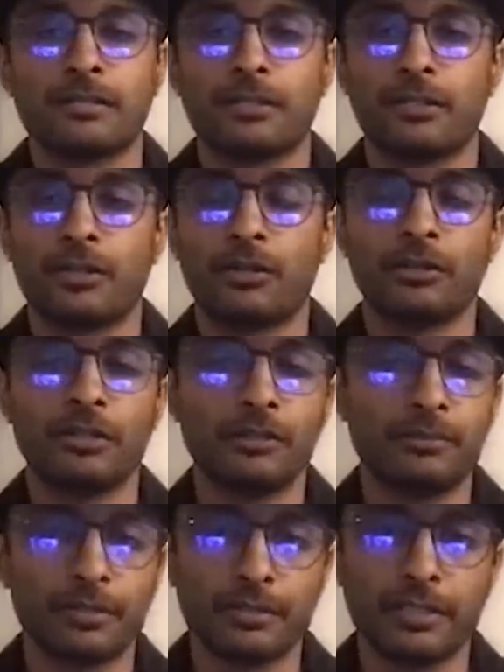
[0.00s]
you know
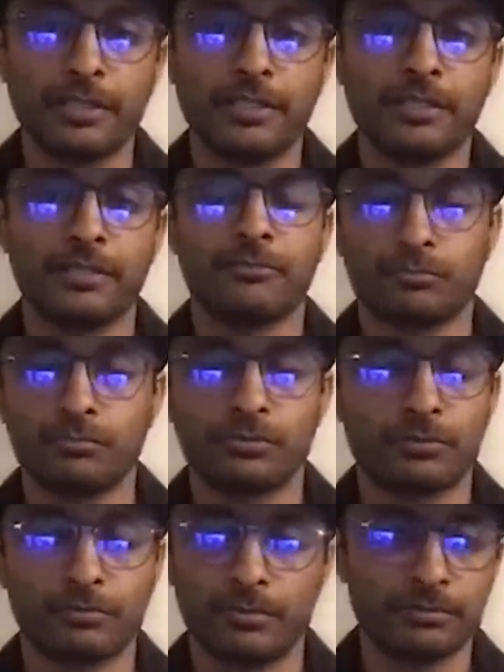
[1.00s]
liberally
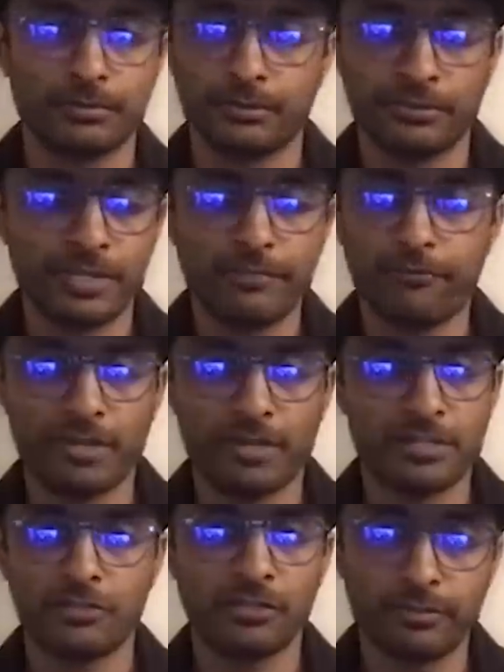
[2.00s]
r-
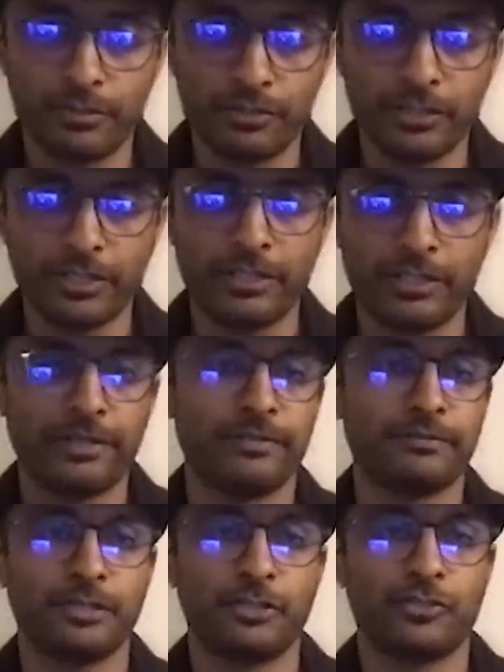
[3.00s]
refunds liberally,
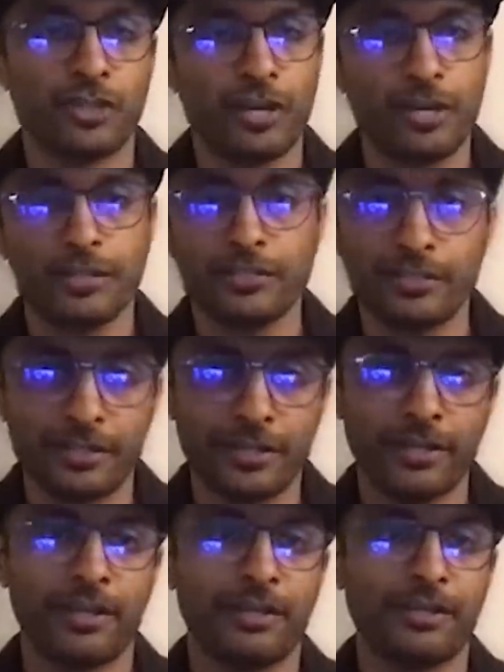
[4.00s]
you know
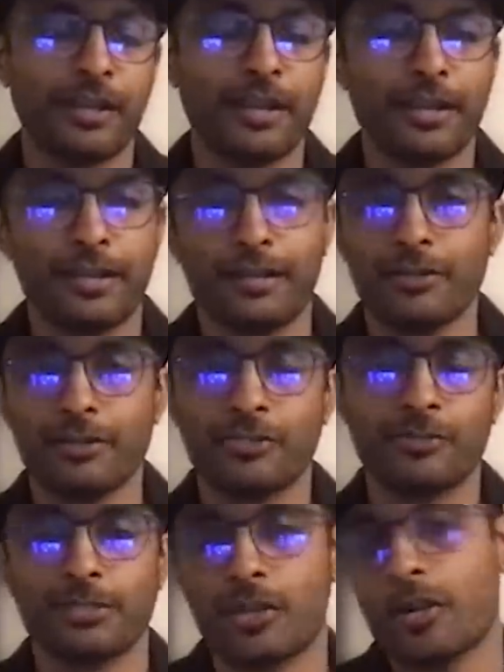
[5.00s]
changing. Hey,
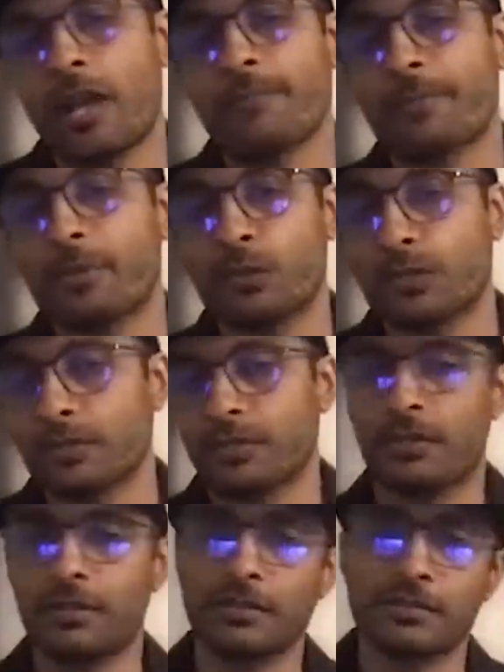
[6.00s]
customer's not happy with a
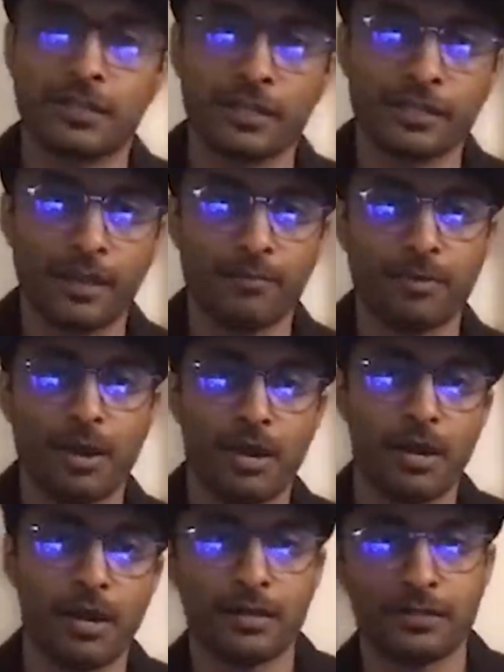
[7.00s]
certain skincare
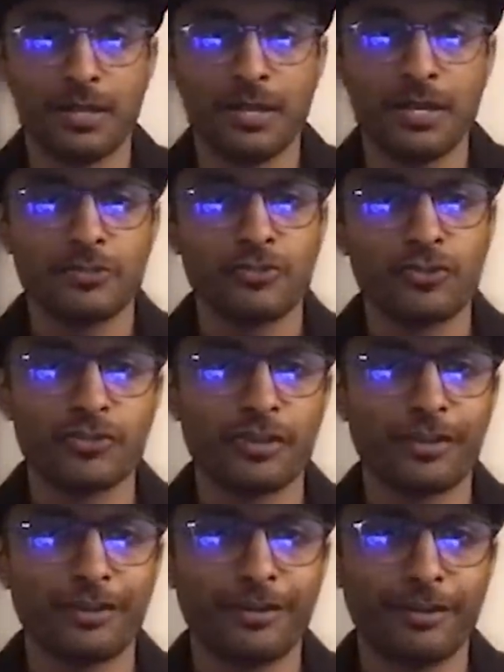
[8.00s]
product. Just
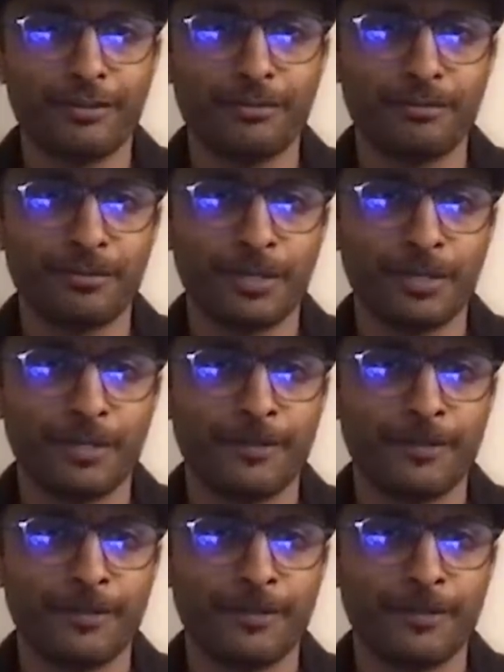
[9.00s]
send him